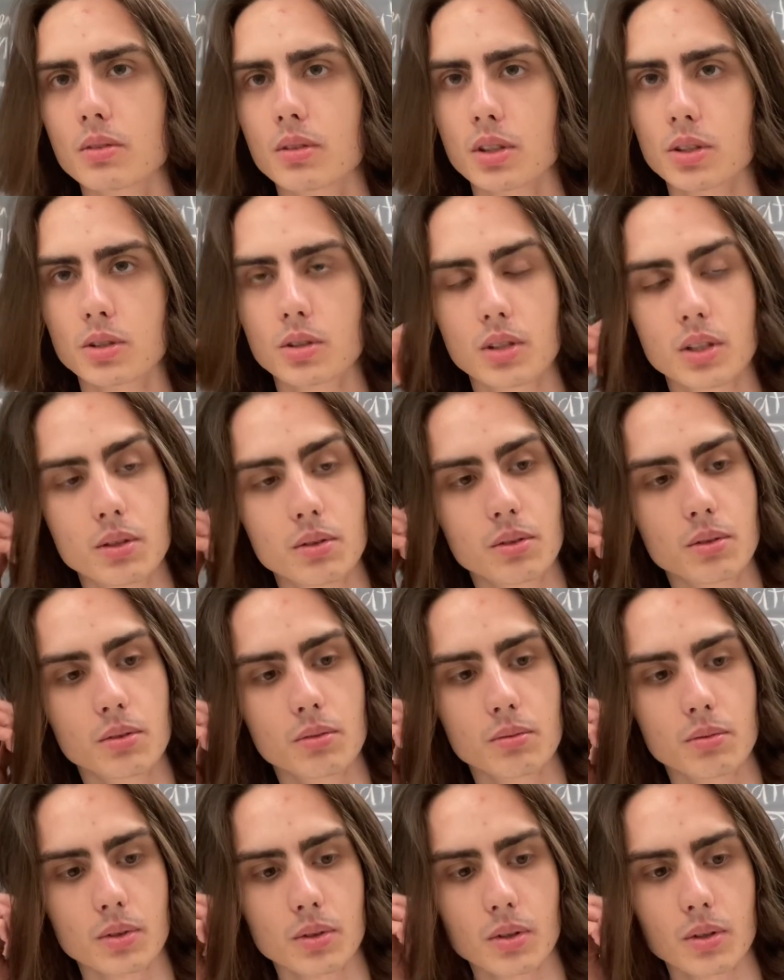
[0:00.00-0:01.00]
actually,
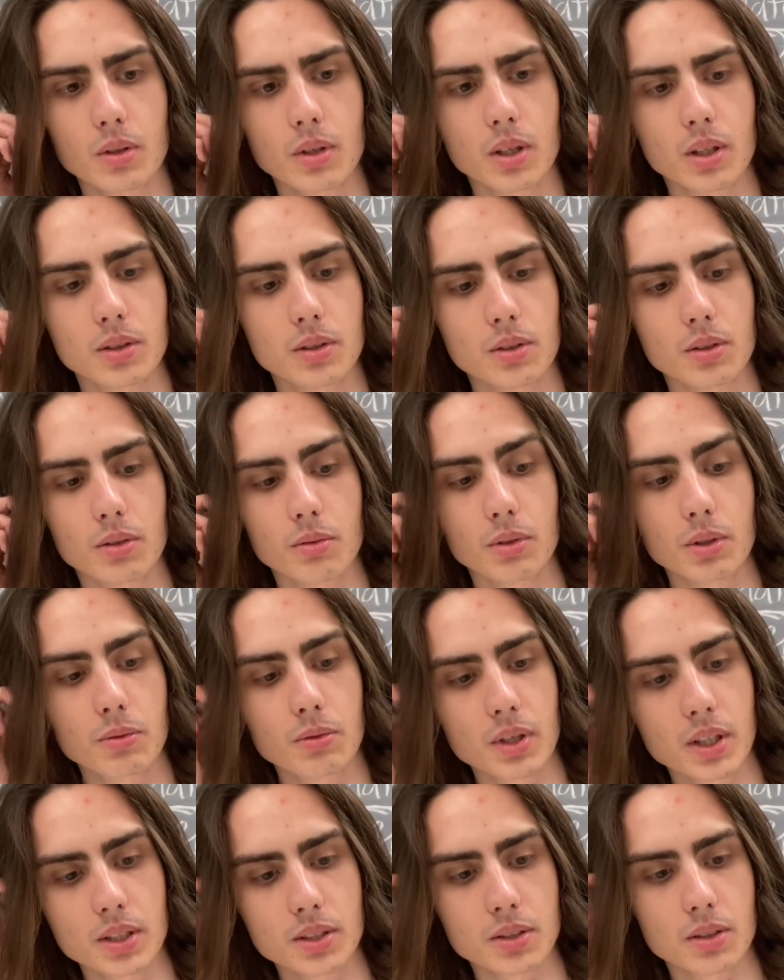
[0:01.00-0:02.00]
and
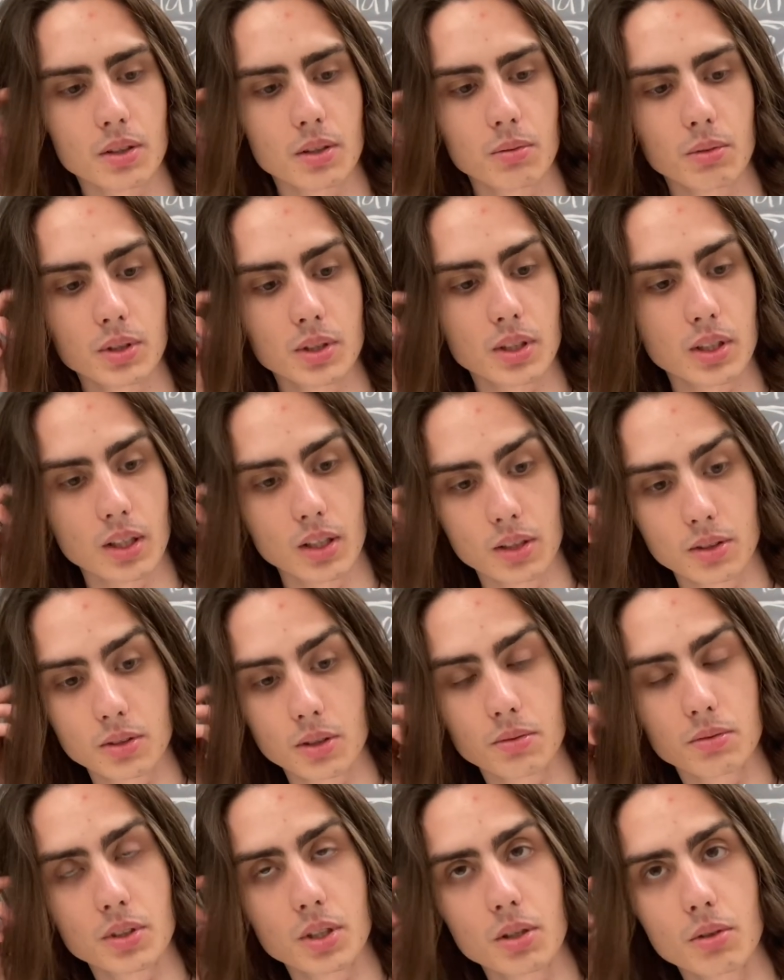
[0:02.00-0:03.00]
revised with a lot of
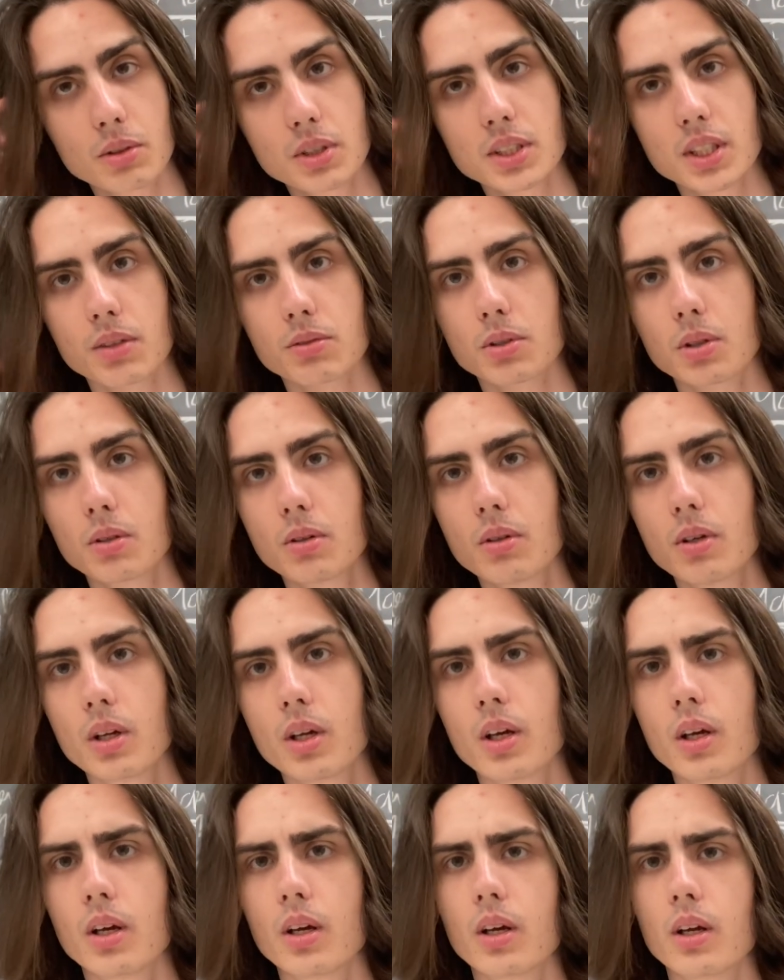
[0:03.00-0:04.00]
theories after,
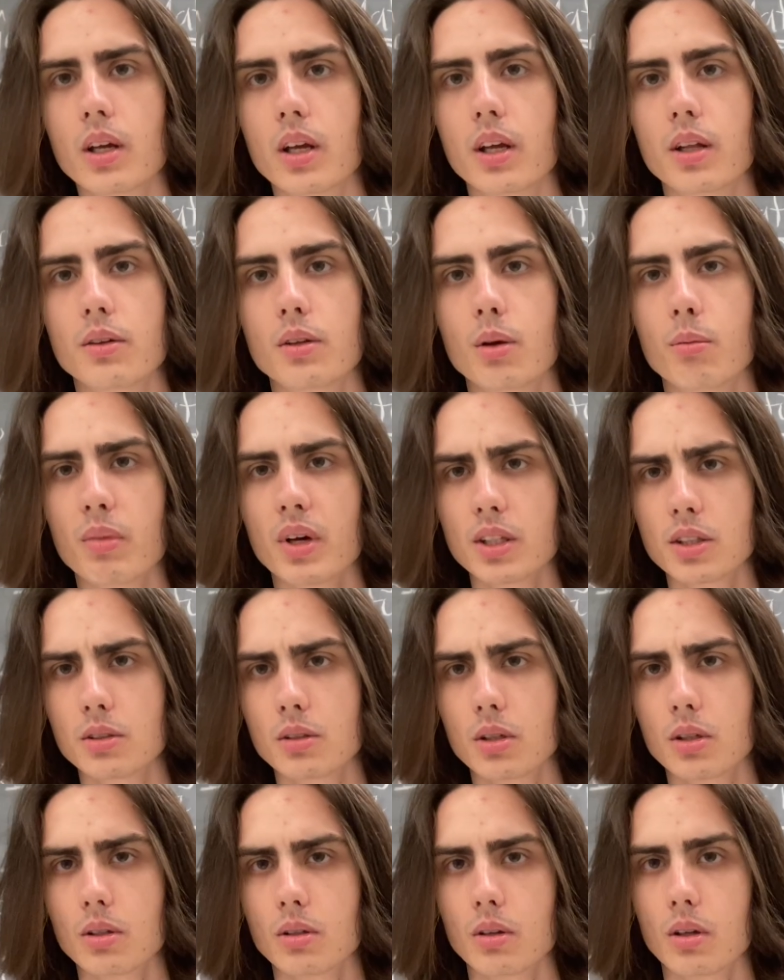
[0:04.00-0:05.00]
and the math
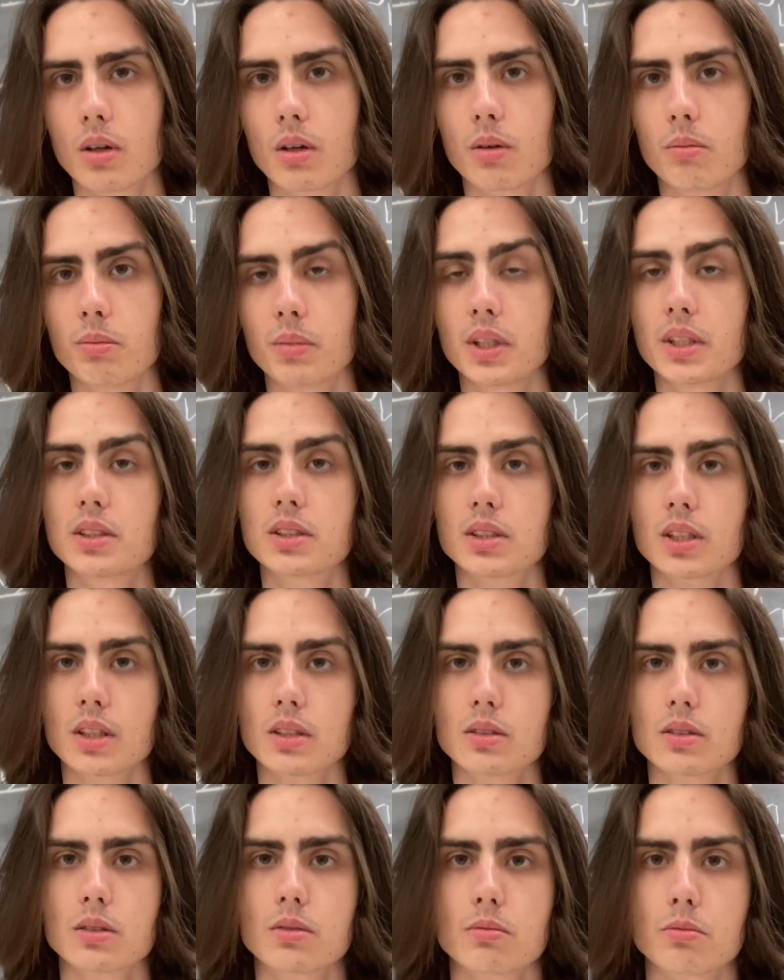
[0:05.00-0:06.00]
made
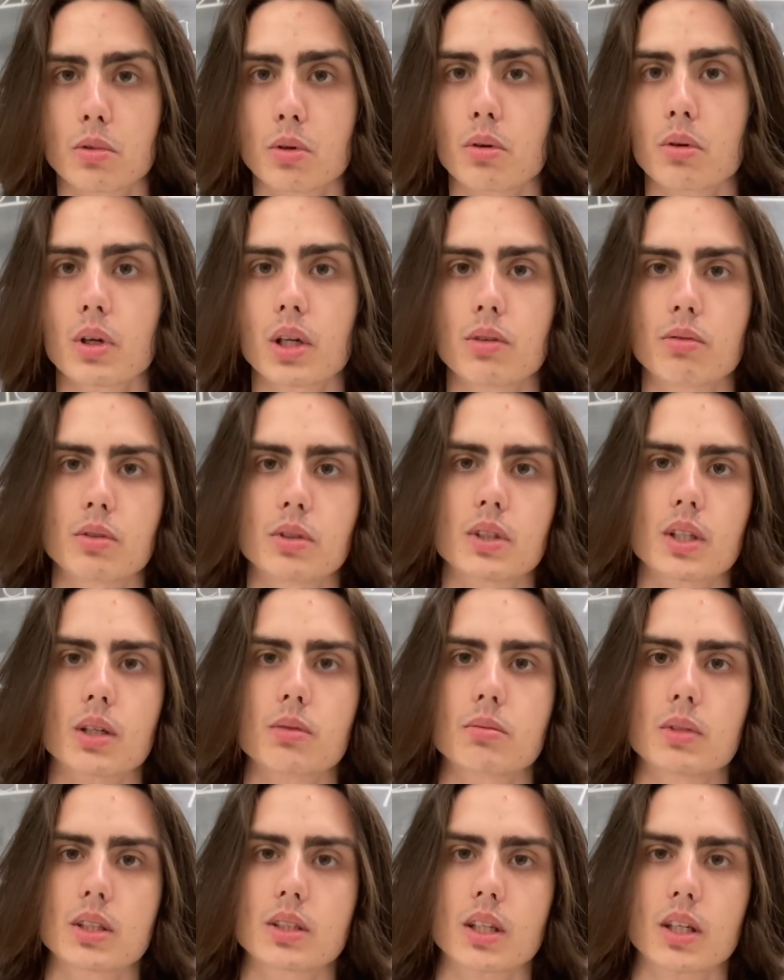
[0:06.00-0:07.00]
sense for every time
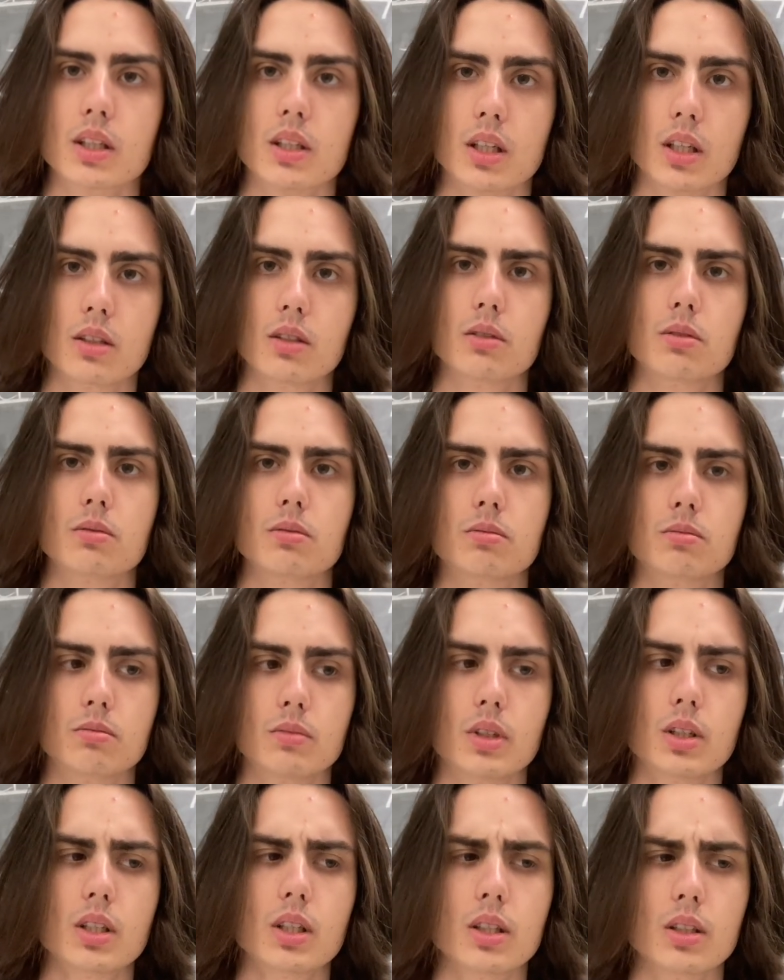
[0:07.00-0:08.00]
that I kind of,
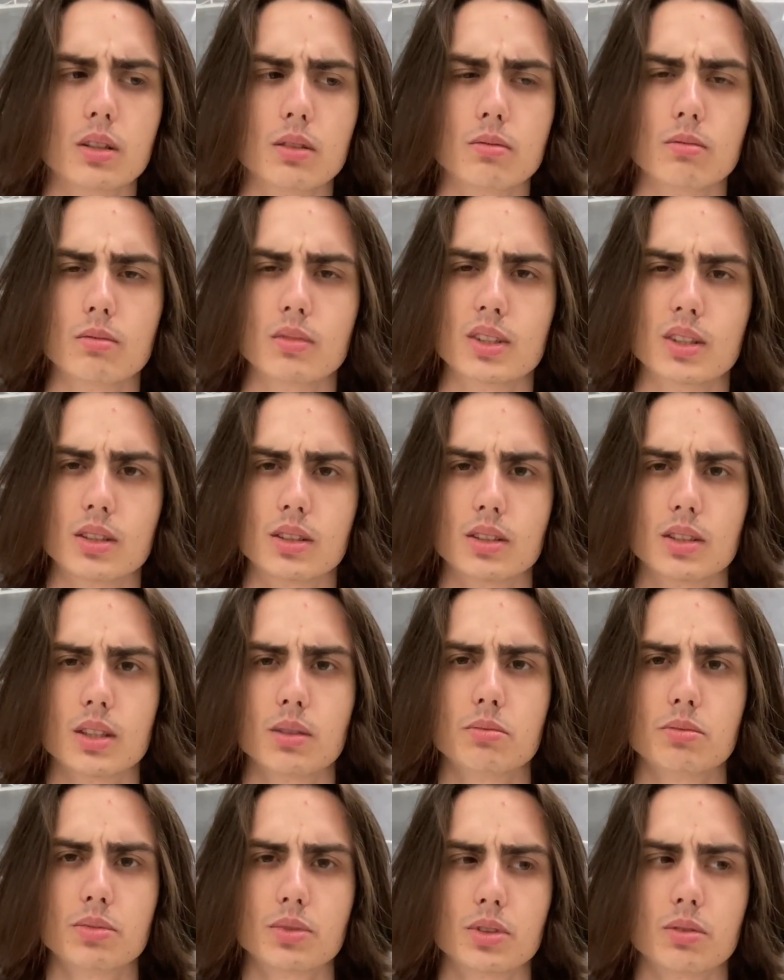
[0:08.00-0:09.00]
okay, it
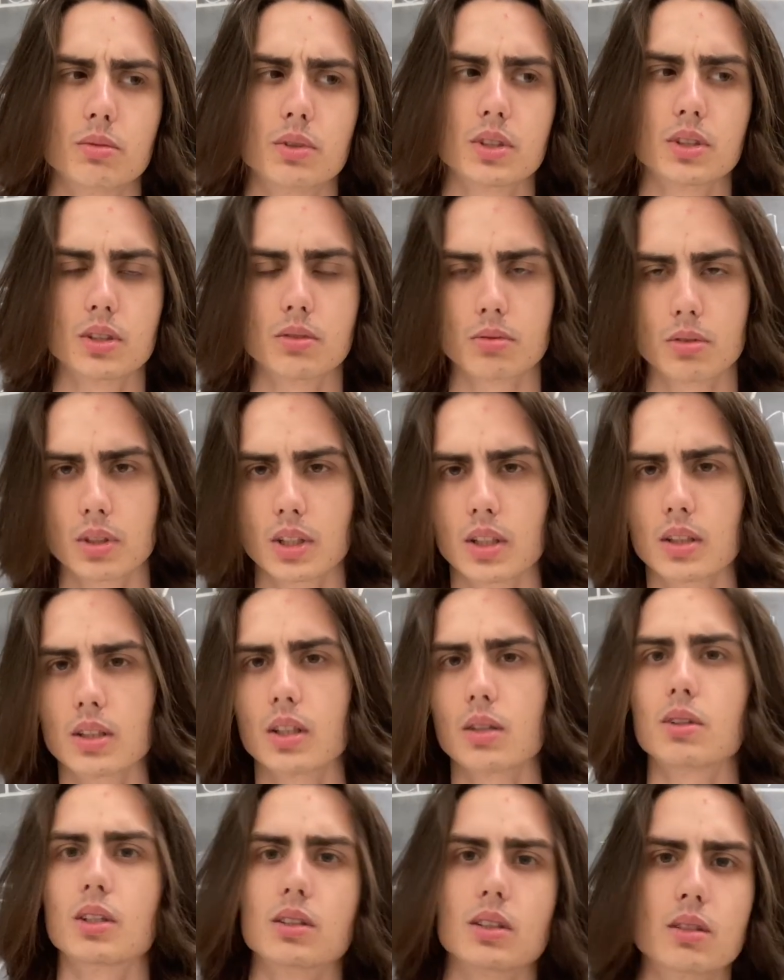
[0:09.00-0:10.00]
seems to make sense for that
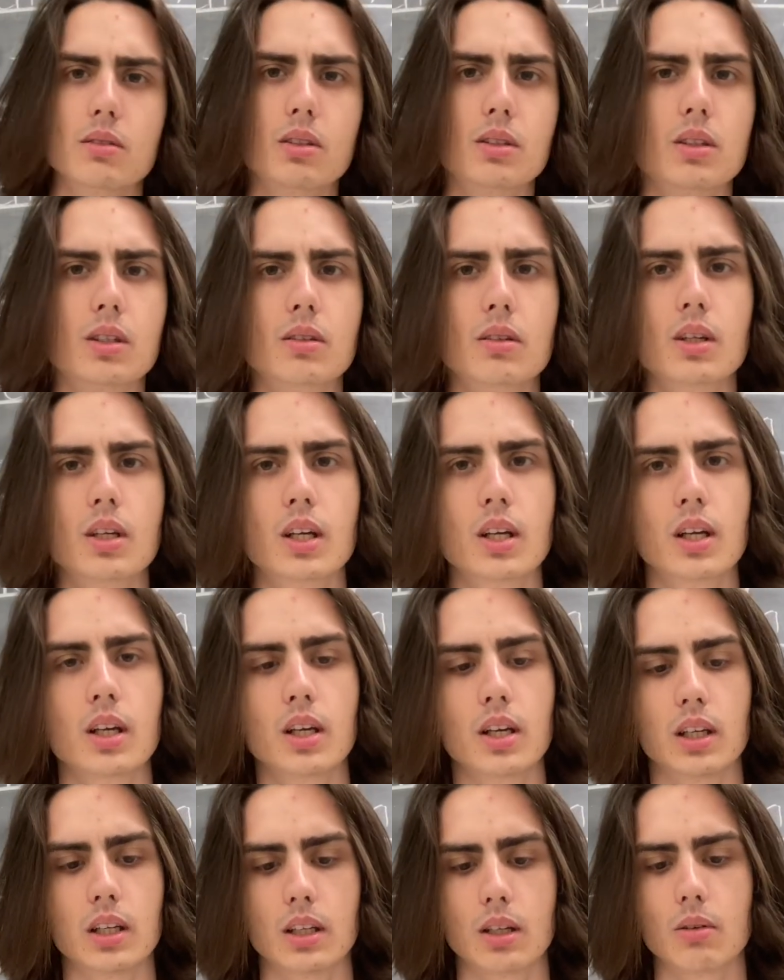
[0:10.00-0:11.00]
type,
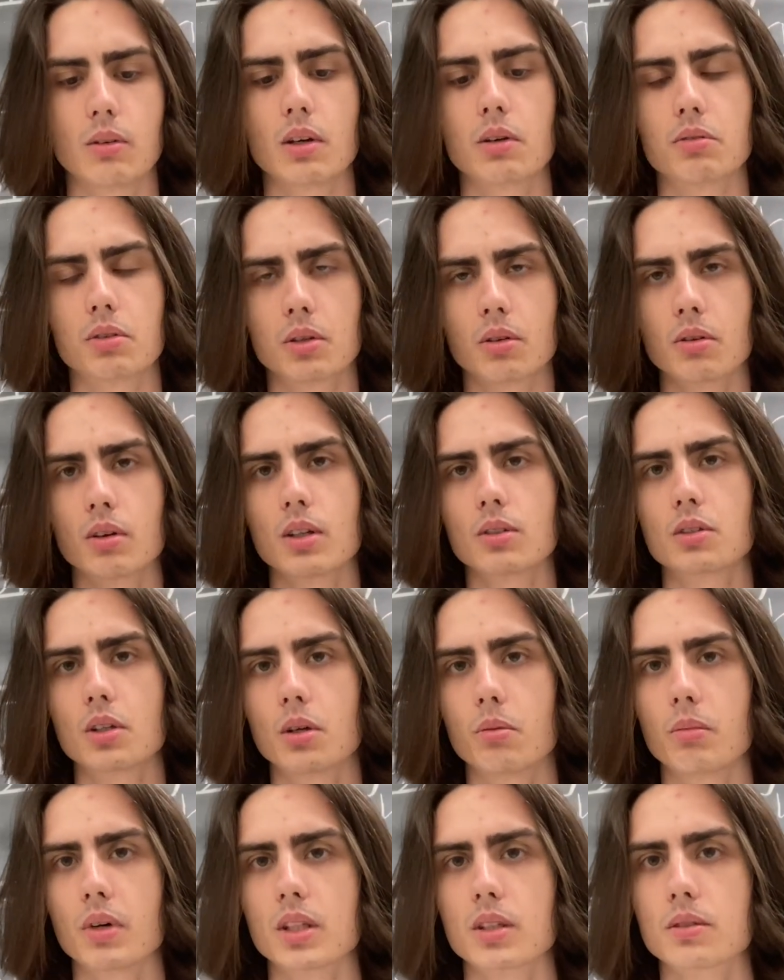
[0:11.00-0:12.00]
and now I figure out the
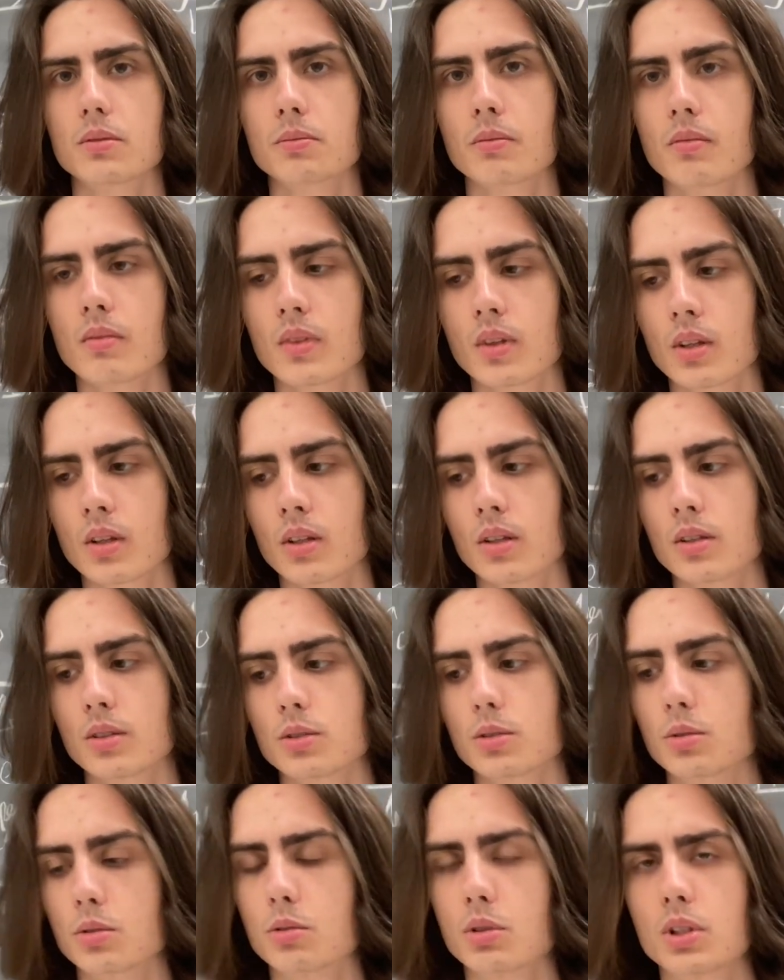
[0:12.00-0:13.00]
math.
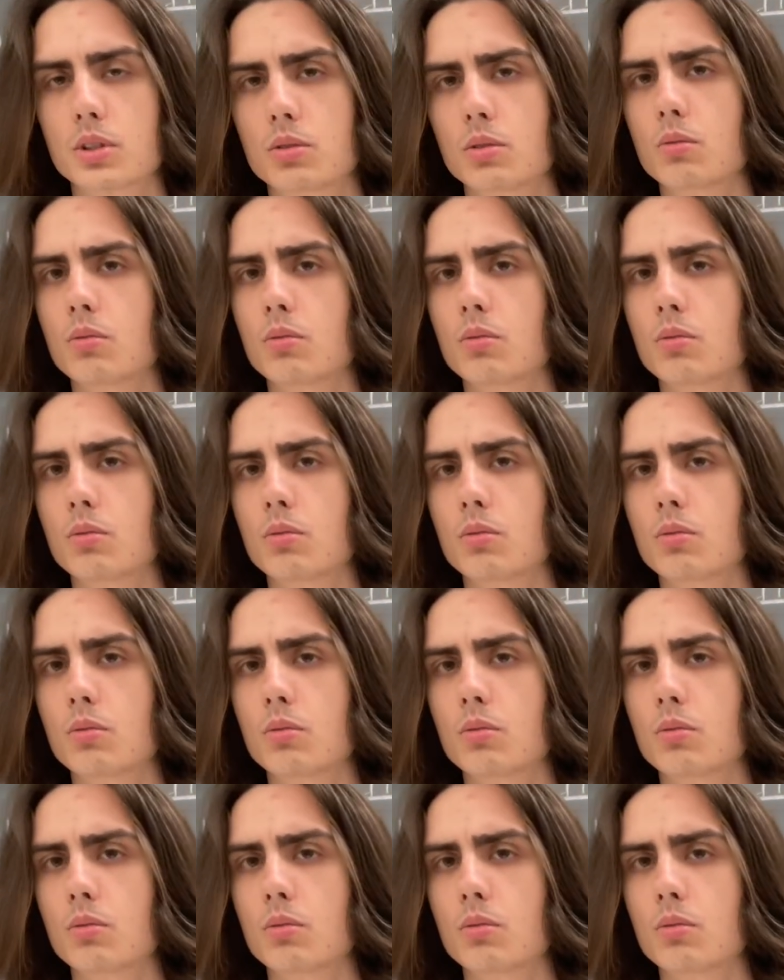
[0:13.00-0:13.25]
So try to